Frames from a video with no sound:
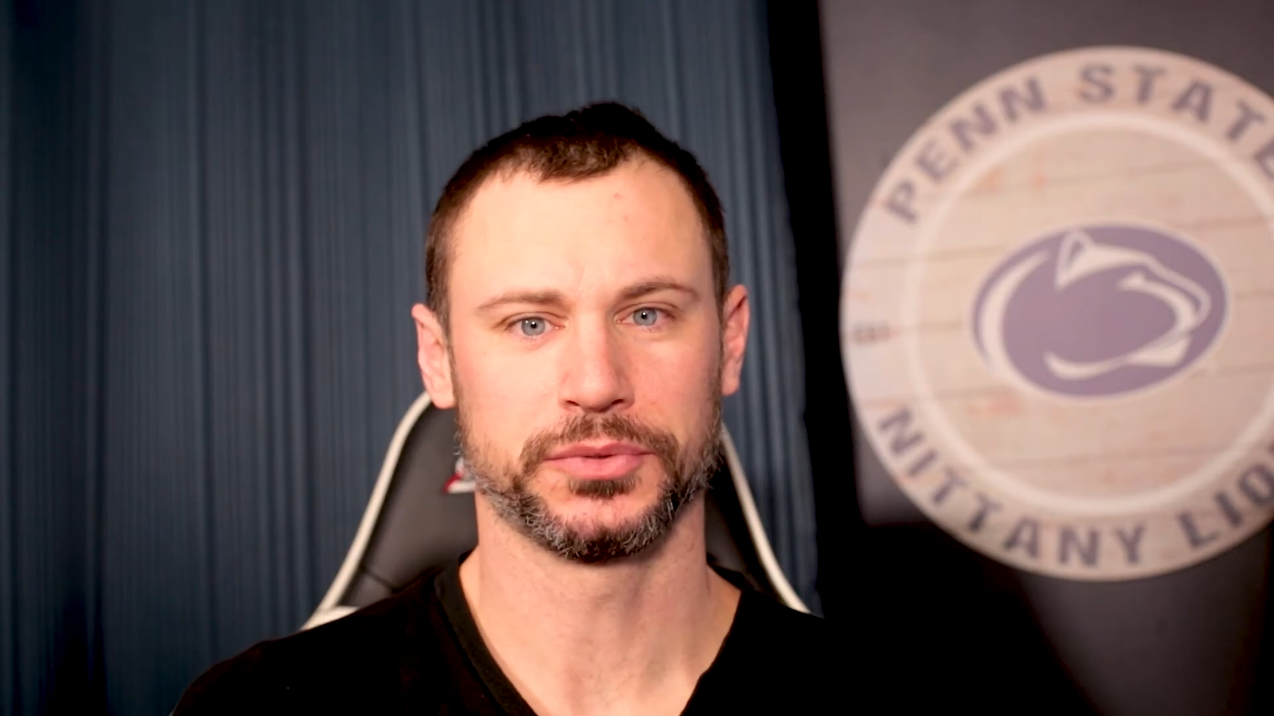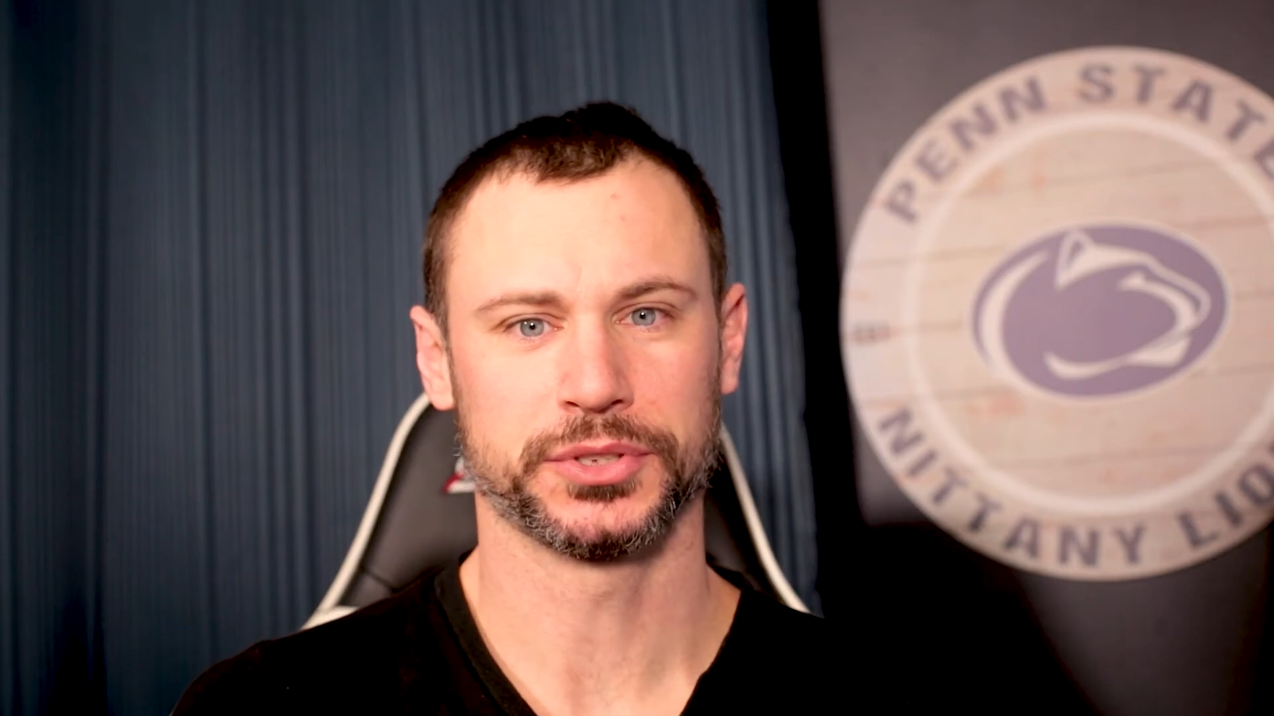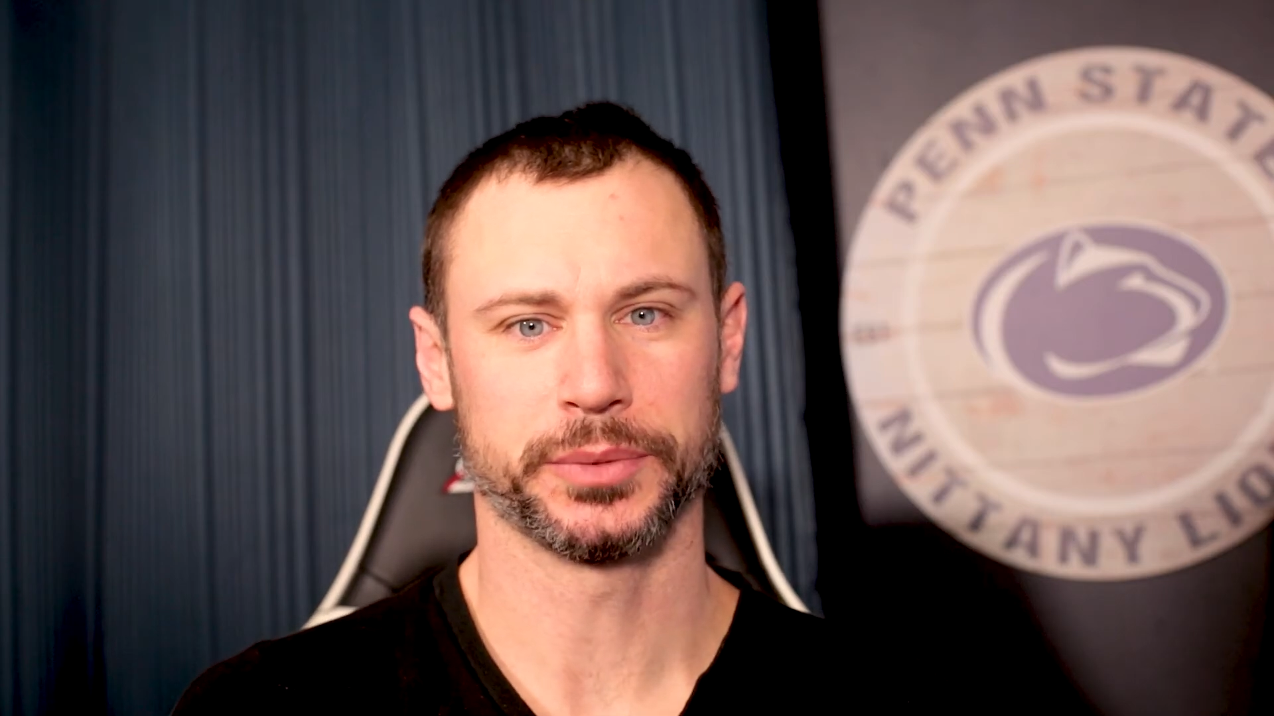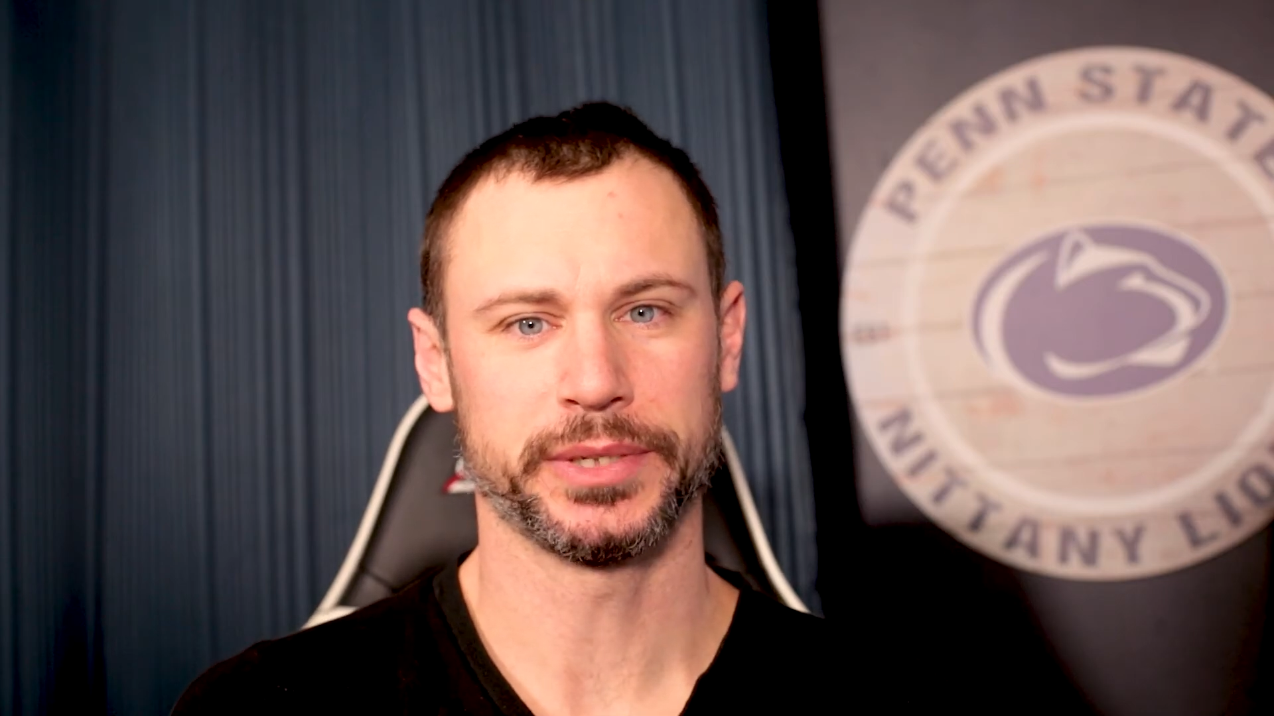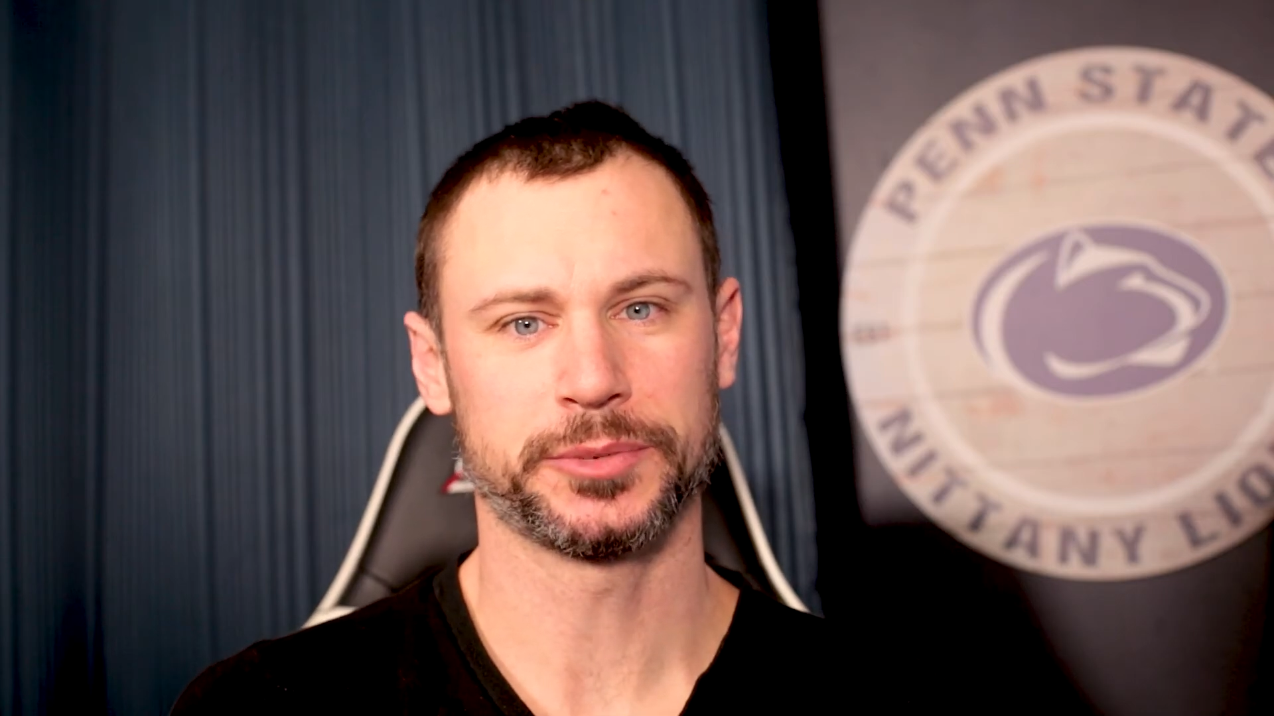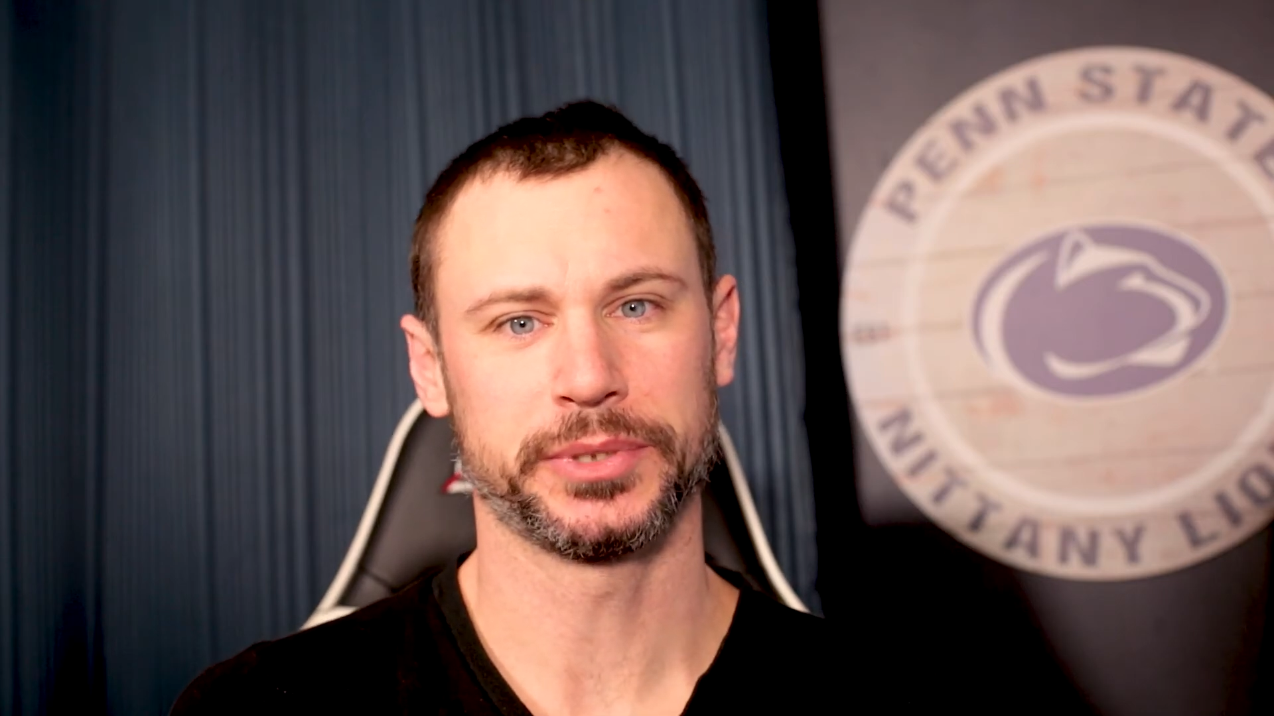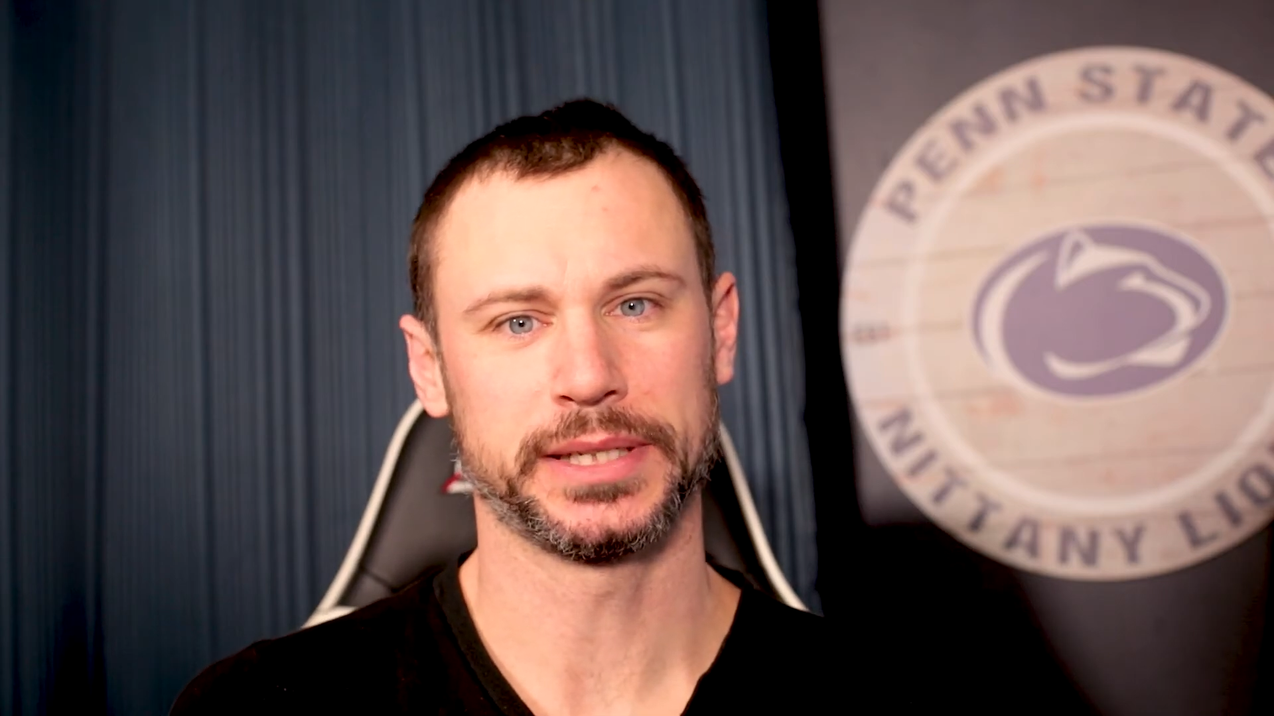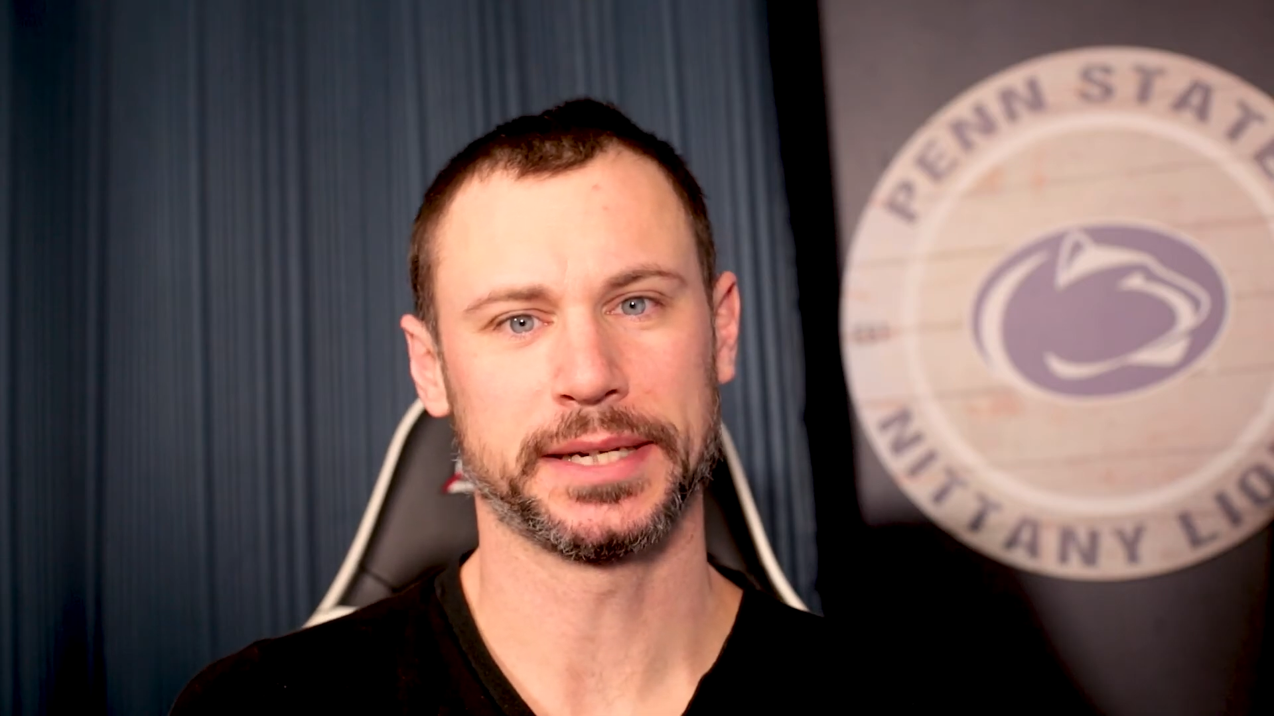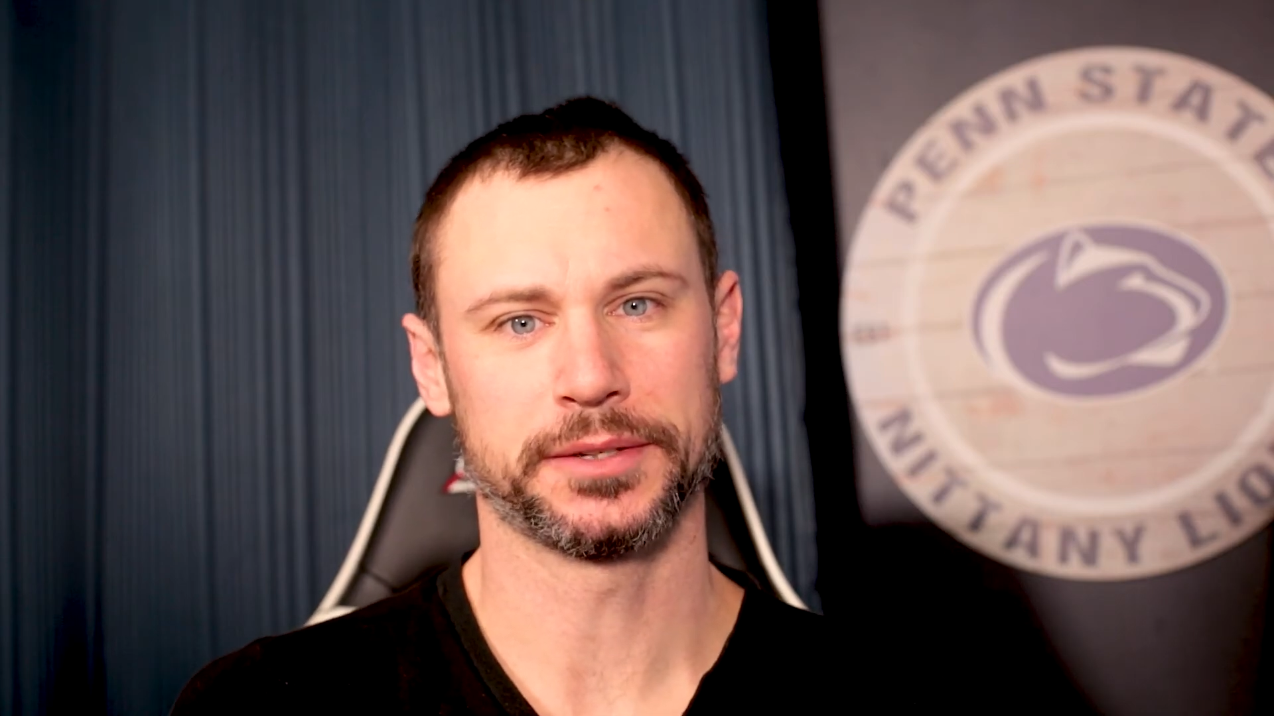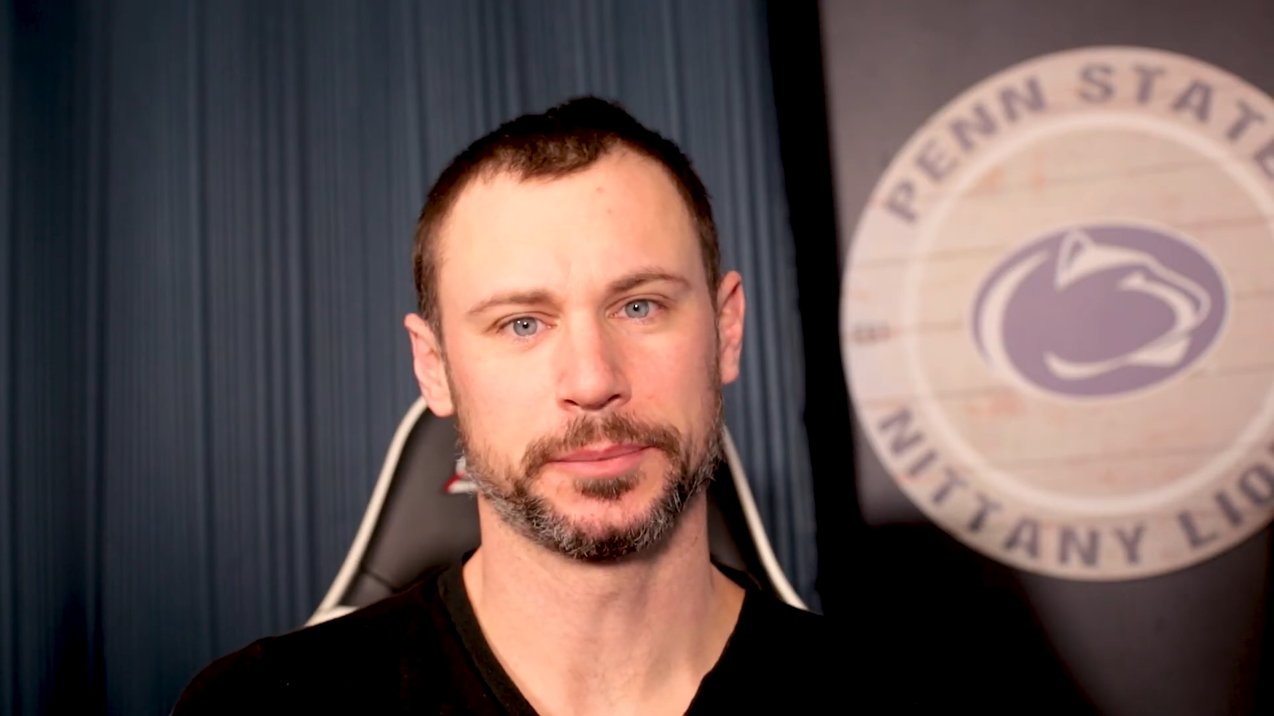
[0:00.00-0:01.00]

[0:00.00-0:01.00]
for someone that's putting together